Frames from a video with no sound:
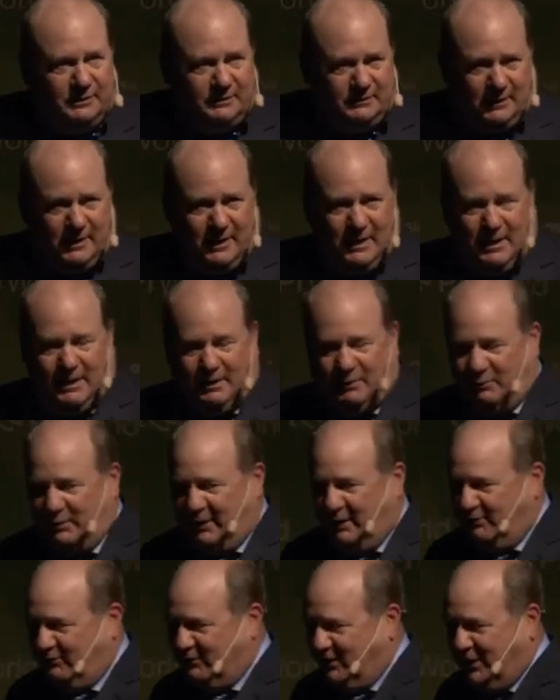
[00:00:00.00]
It'll be a
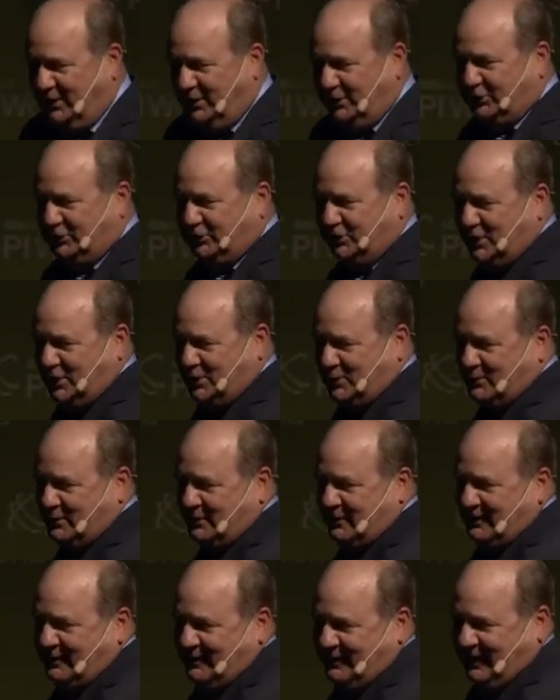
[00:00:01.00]
very good show,
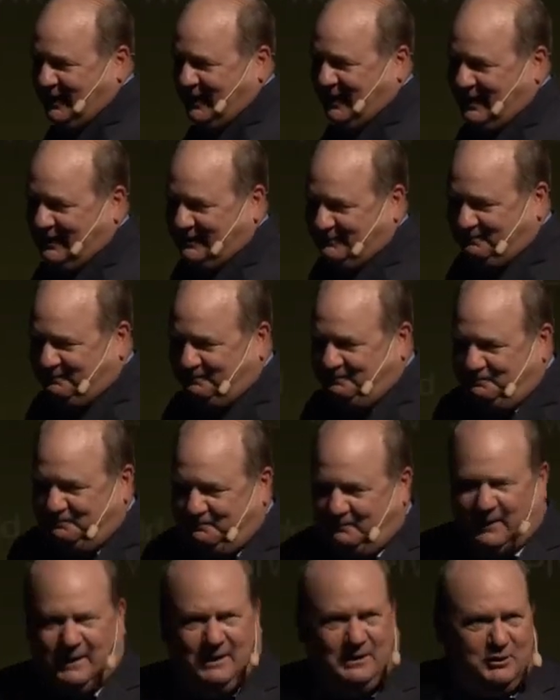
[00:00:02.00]
and
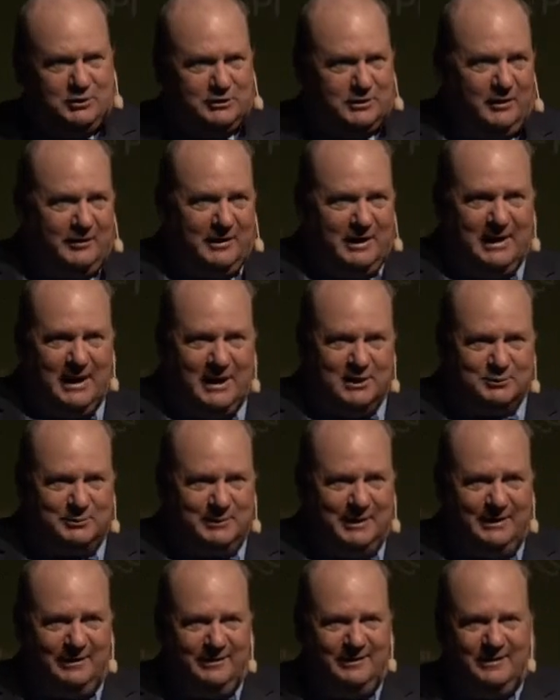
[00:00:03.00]
you saw the
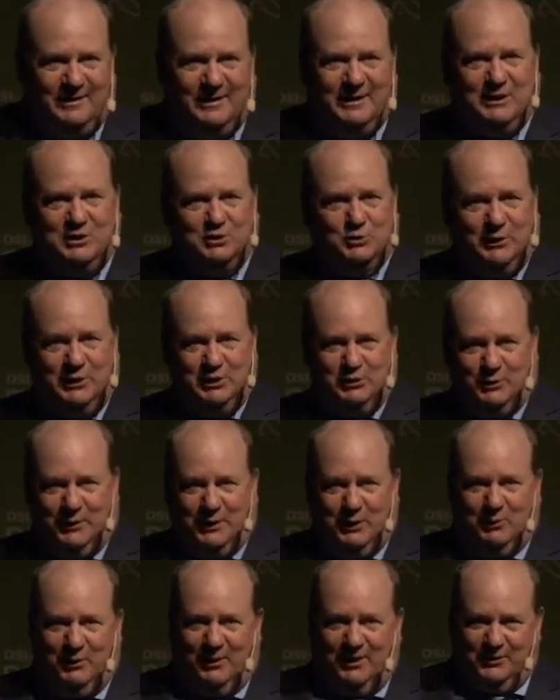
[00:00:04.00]
announcement in 2020
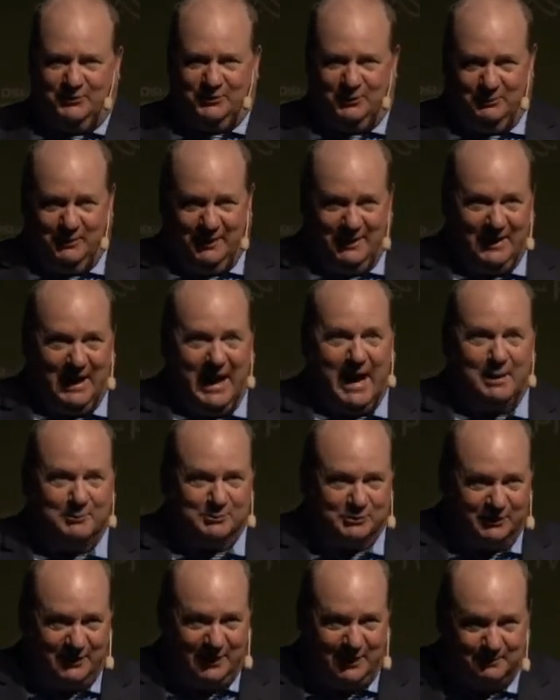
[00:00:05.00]
will also be in
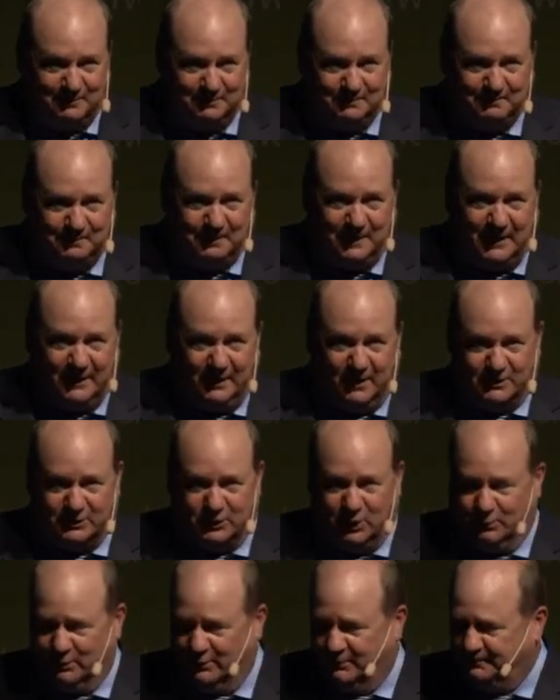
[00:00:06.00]
Amsterdam in October.